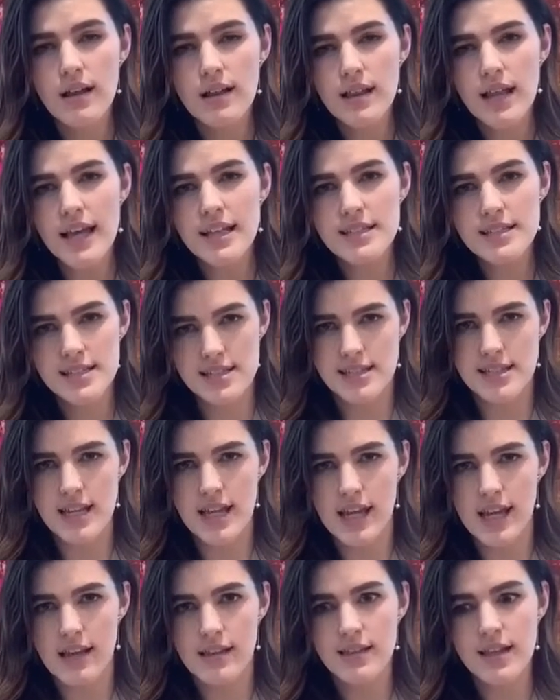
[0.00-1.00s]
Let's
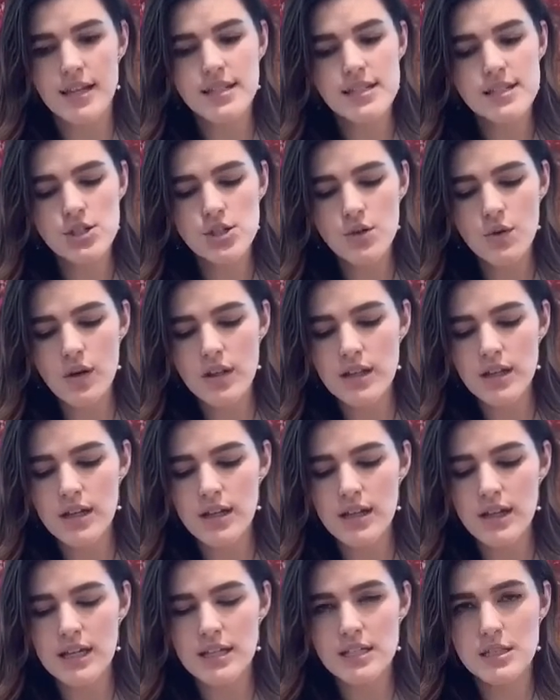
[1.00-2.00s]
see. Let's do a
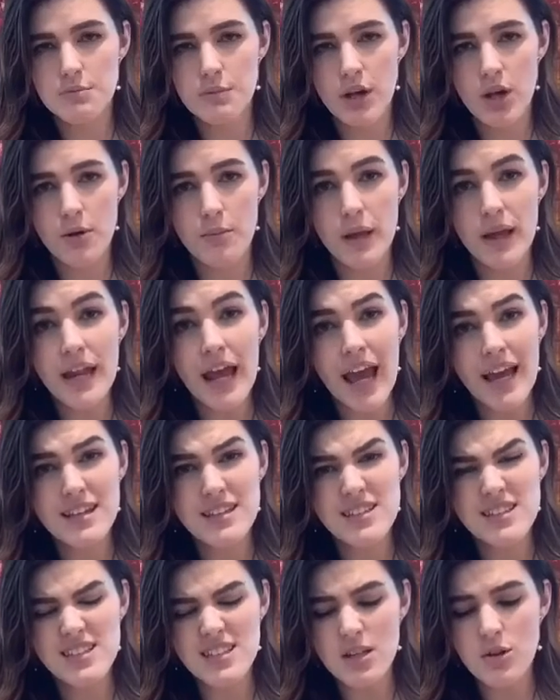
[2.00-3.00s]
little experiment
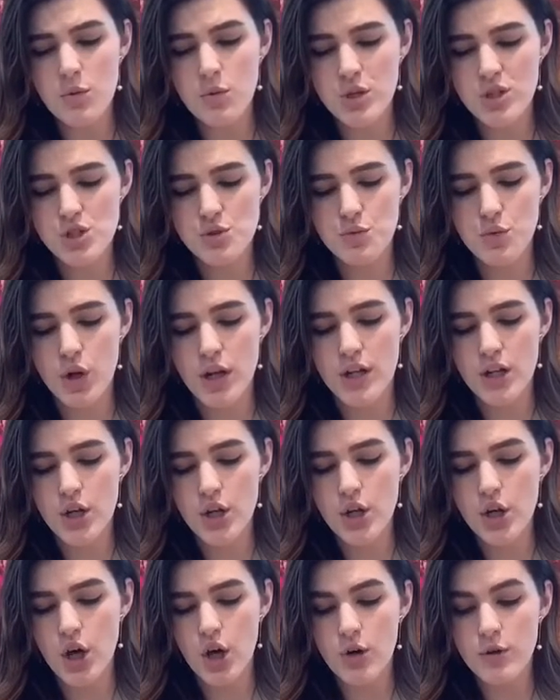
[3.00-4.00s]
and see which one
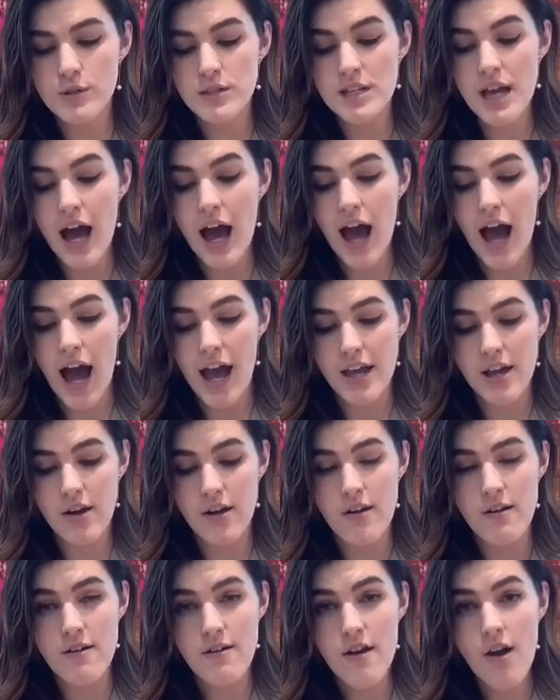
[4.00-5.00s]
goes higher.
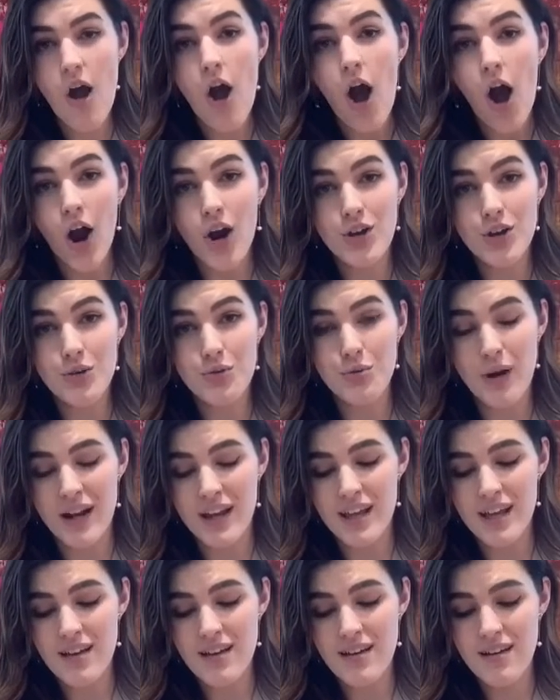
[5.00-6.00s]
Are you
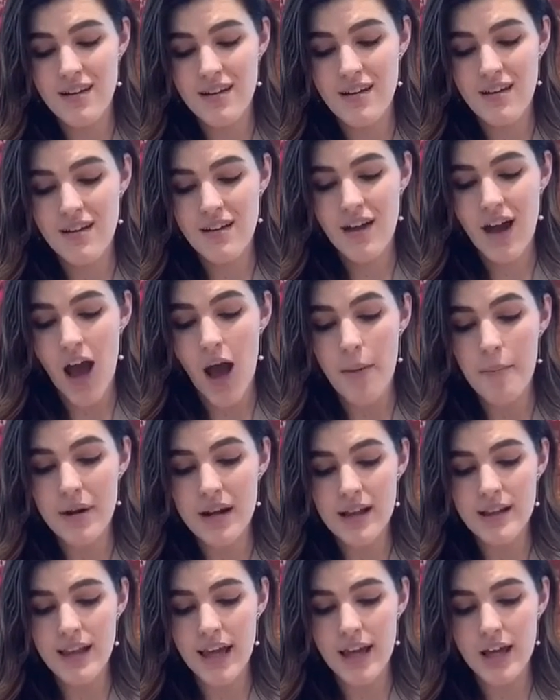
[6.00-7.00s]
ready? I'm
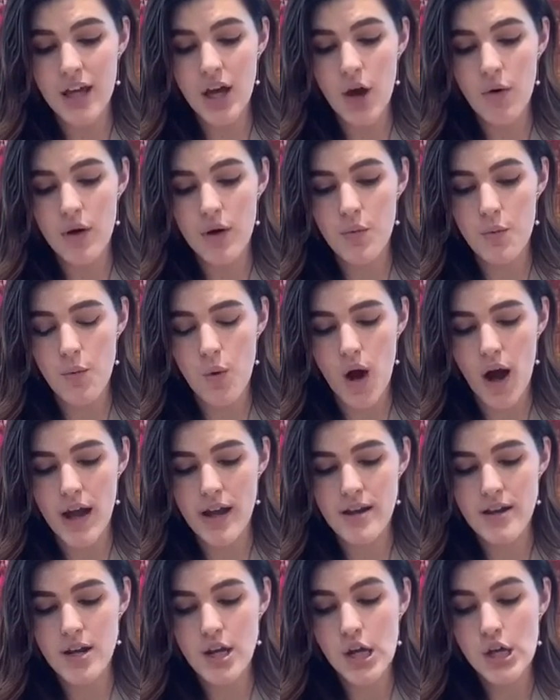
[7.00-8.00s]
gonna let go in
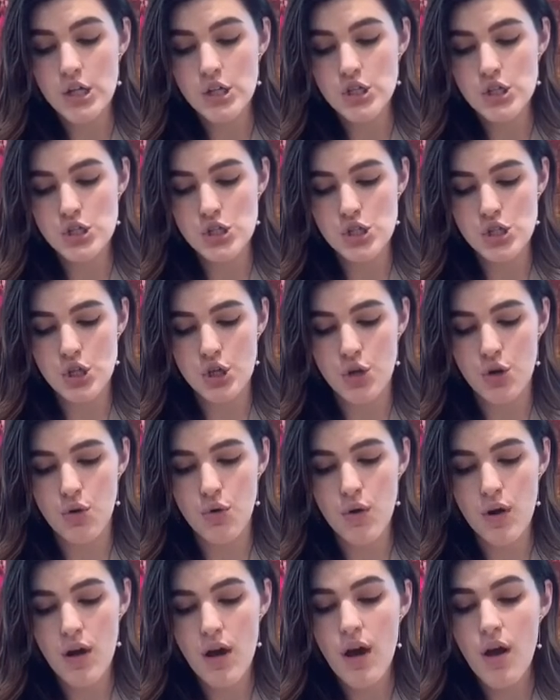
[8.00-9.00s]
1,
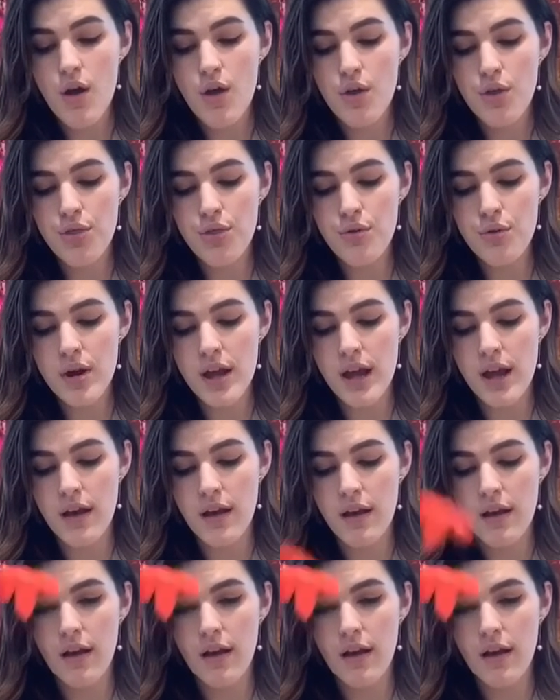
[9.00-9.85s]
2, 3.